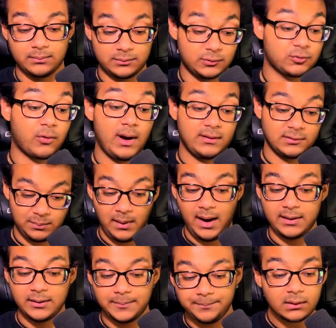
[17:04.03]

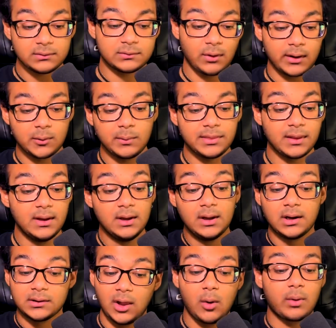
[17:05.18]
transpire, starting with
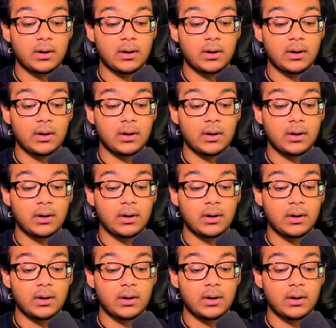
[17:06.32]
lower